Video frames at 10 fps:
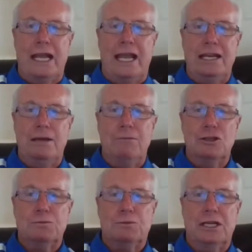to 8
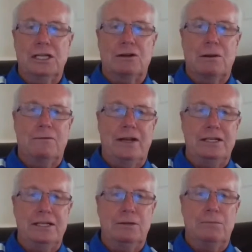mLs per kilogram of
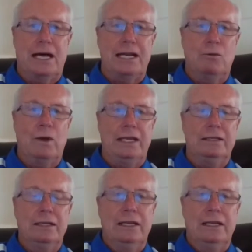ideal body weight.